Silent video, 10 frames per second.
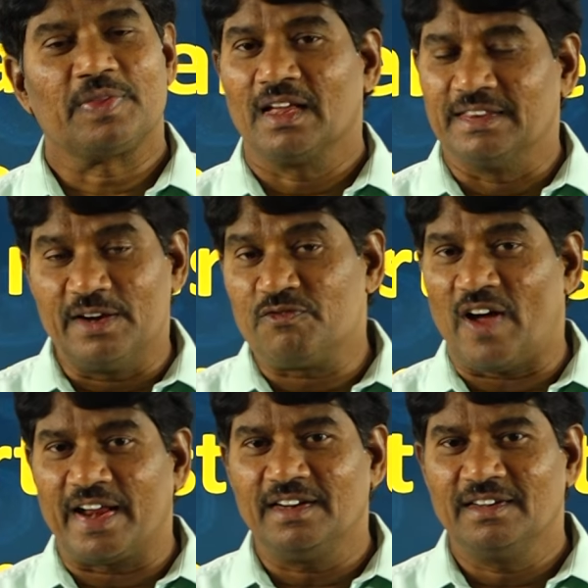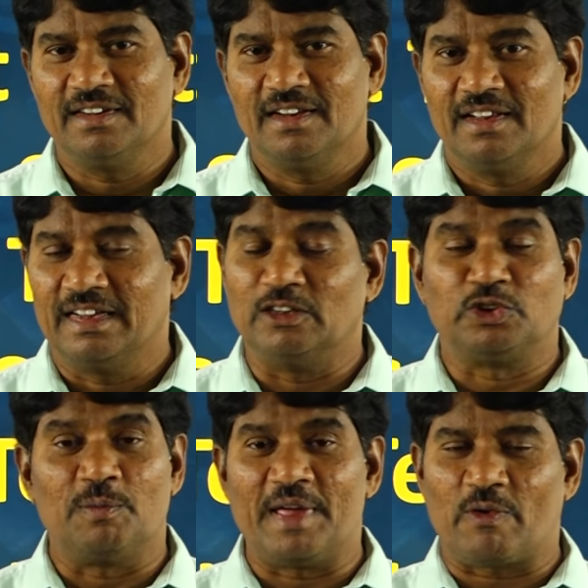Then fine, you
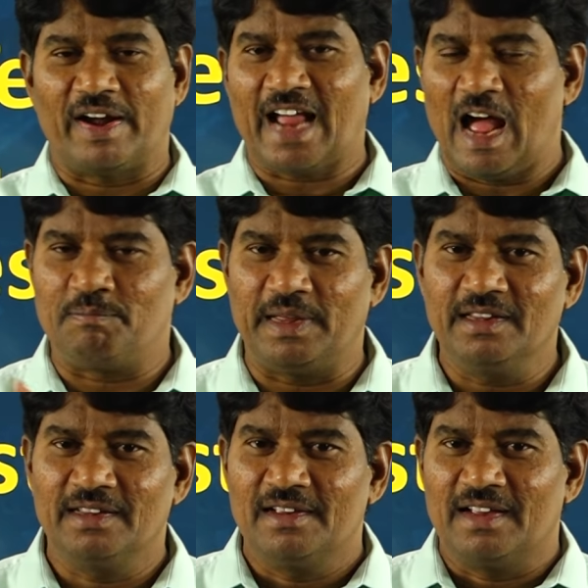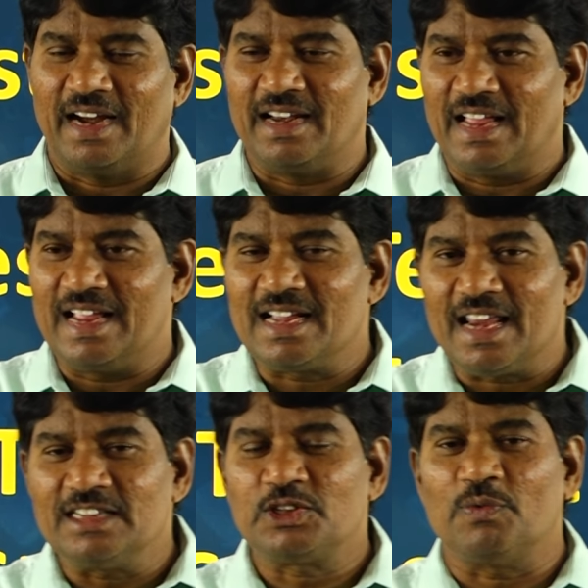should be quite happy and
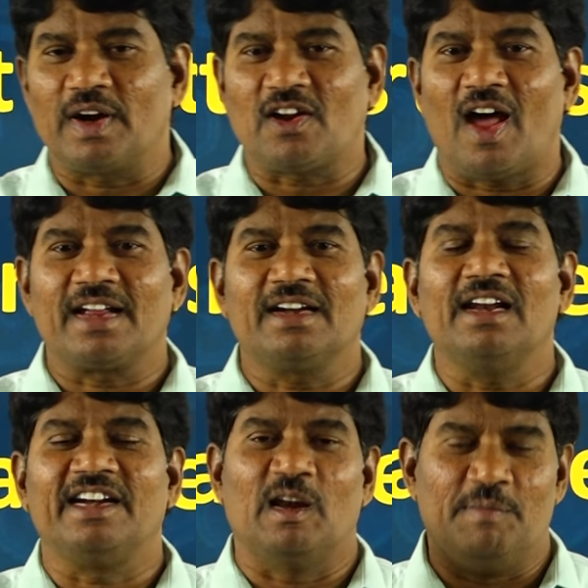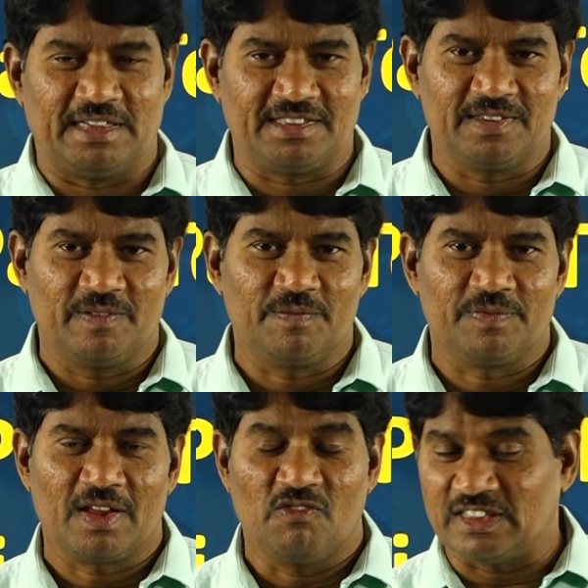increase your target a little bit.
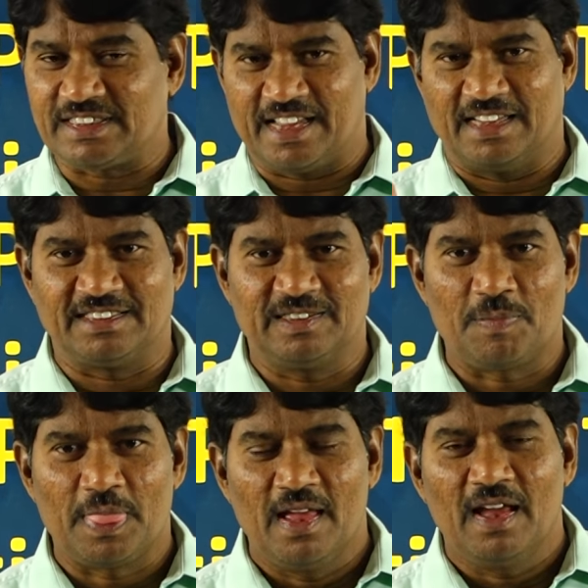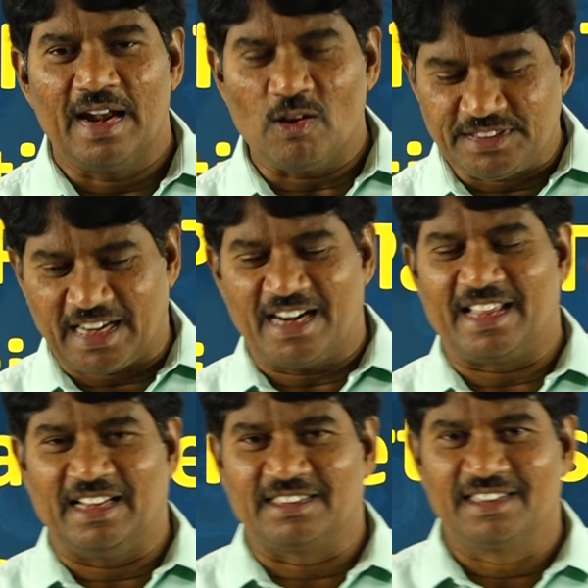First case. Now, second
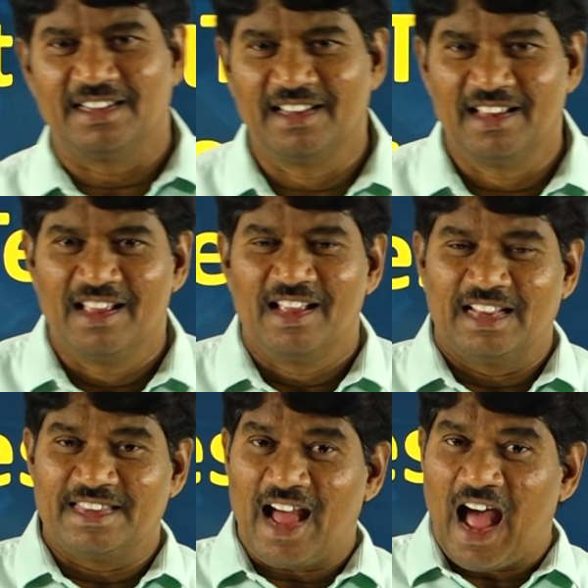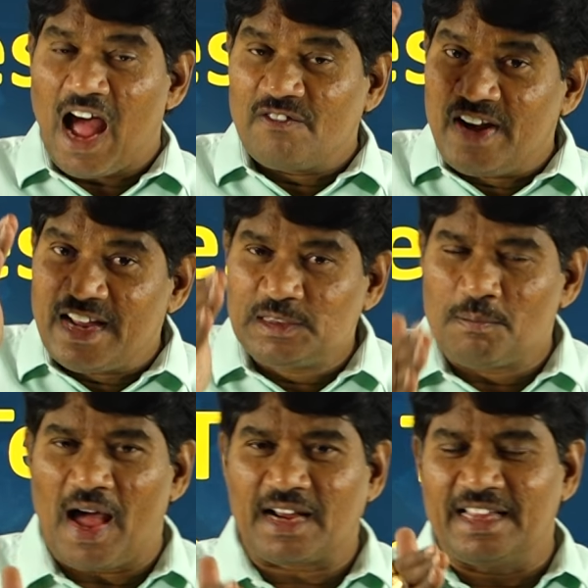case, the average
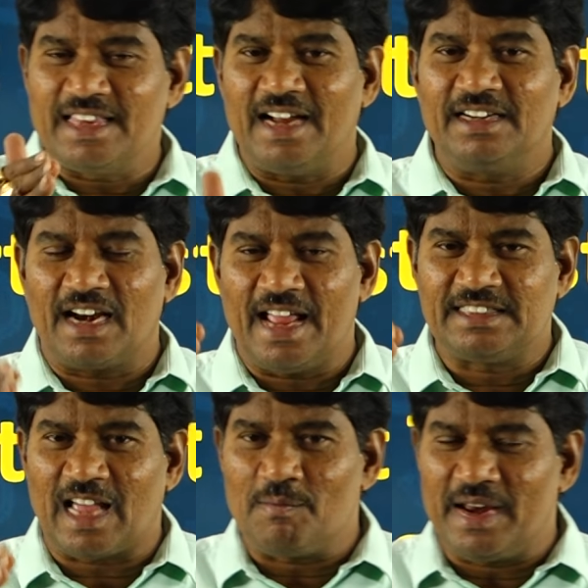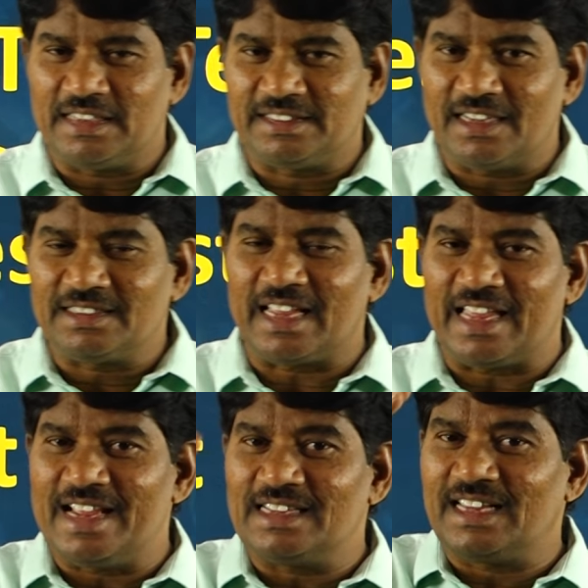mark in the internal examinations
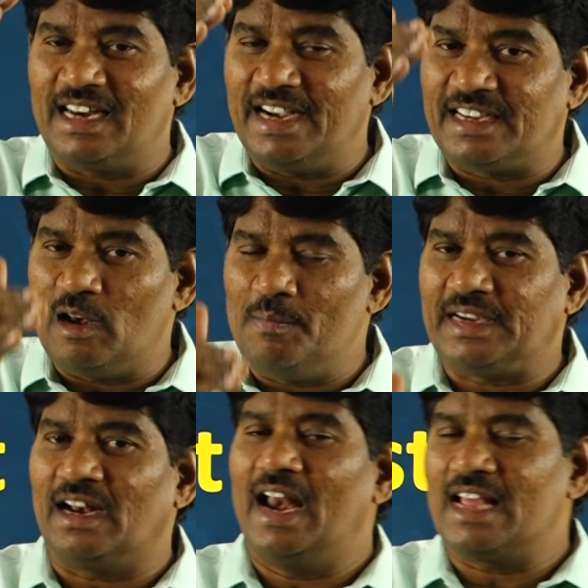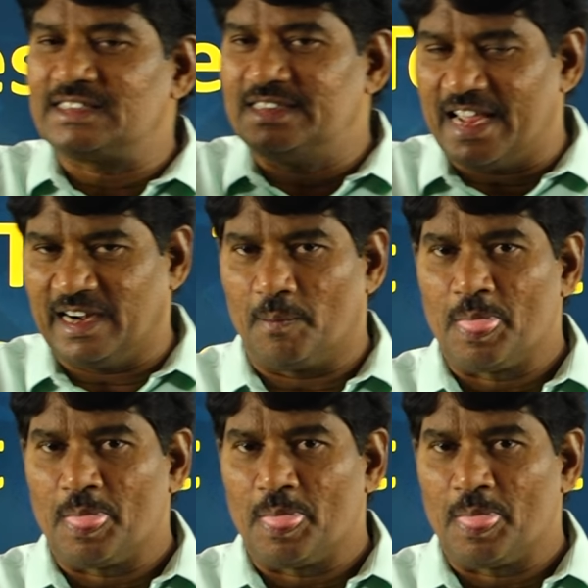is a little bit less than